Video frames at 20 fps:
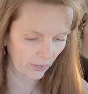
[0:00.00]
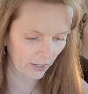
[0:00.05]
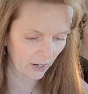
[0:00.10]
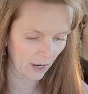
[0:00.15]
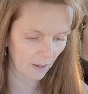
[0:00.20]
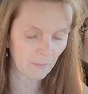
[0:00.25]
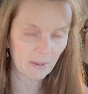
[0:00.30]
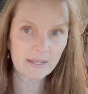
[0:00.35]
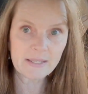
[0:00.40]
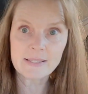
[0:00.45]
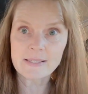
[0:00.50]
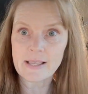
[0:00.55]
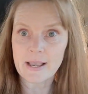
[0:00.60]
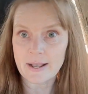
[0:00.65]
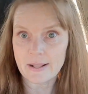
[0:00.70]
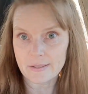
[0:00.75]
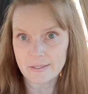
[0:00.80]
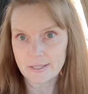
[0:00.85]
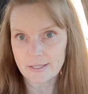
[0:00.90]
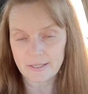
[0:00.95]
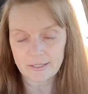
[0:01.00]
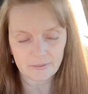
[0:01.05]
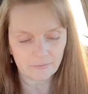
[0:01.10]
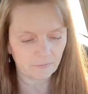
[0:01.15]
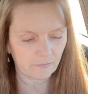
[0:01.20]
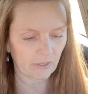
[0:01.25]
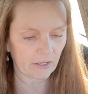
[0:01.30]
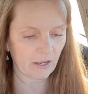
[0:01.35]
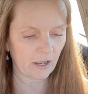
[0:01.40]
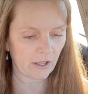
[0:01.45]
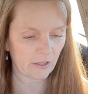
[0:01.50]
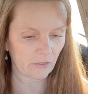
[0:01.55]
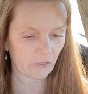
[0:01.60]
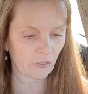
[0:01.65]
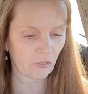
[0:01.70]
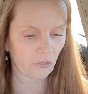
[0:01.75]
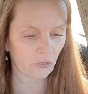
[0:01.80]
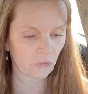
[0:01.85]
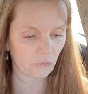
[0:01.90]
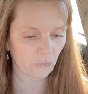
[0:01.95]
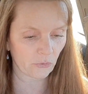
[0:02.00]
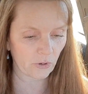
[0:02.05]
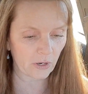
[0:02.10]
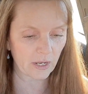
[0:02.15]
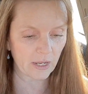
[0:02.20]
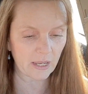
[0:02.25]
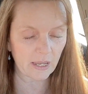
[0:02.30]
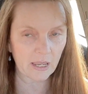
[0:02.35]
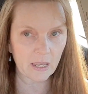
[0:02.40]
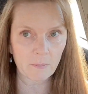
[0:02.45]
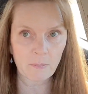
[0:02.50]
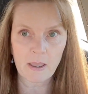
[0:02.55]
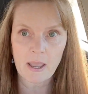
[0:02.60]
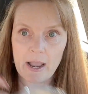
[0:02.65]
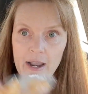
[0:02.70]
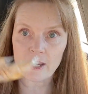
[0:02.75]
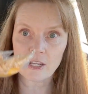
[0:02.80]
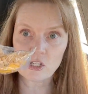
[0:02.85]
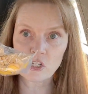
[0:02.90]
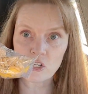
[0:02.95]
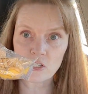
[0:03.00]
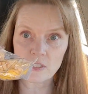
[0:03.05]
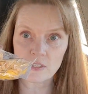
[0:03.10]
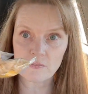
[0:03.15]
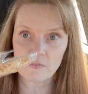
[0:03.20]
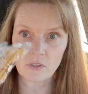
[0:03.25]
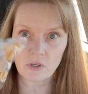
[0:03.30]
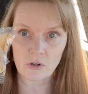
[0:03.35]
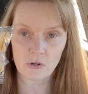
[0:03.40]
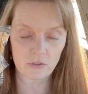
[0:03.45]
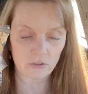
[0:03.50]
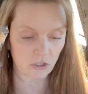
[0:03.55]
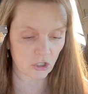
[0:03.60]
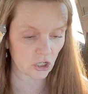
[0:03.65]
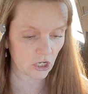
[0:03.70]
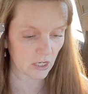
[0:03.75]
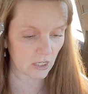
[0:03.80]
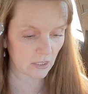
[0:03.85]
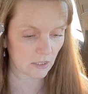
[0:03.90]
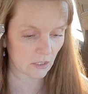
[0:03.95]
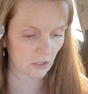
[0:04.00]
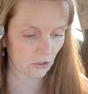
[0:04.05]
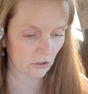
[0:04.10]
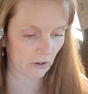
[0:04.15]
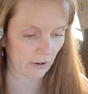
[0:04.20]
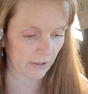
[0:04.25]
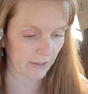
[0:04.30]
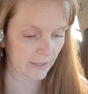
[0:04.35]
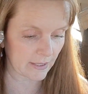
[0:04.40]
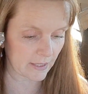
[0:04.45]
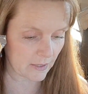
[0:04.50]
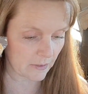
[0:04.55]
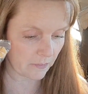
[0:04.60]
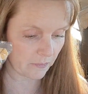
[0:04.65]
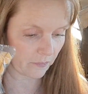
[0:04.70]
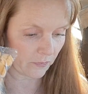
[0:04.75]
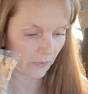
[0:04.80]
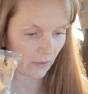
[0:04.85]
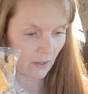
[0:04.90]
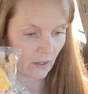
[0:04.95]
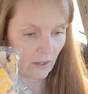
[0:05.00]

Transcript: I got my salad. I got 3 packages of the cheese crisps.